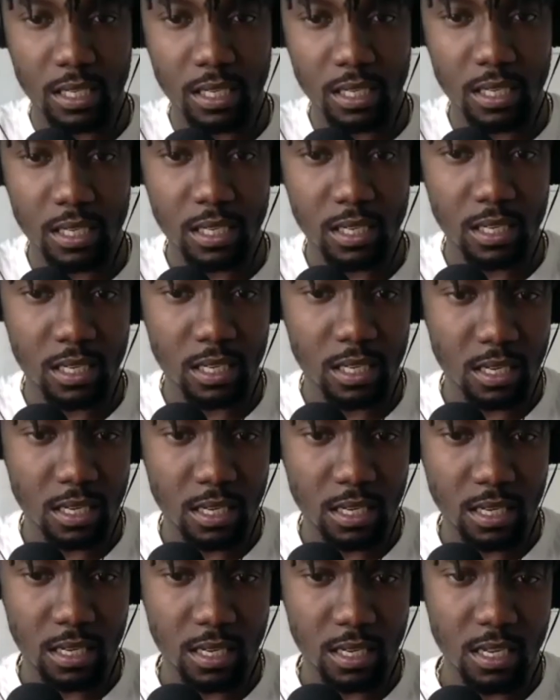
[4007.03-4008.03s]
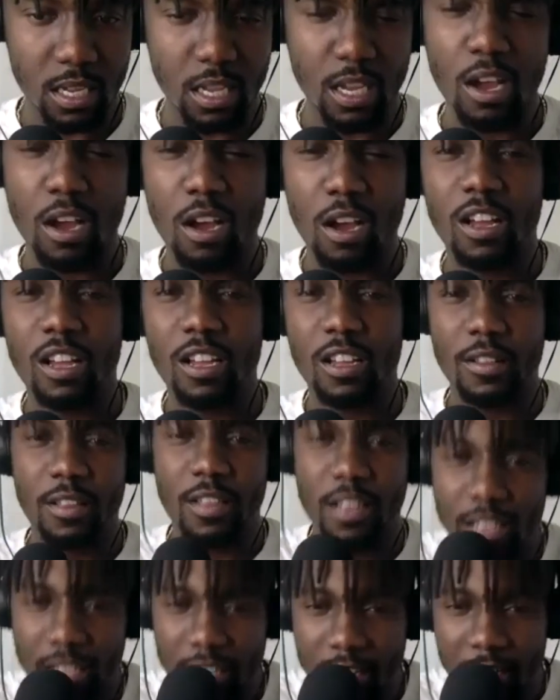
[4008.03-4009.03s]
Share videos that you like. Share
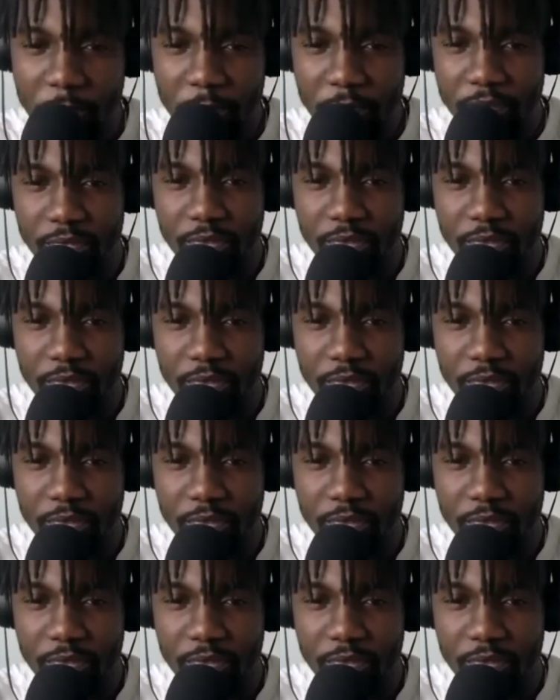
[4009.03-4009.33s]
audio that you like.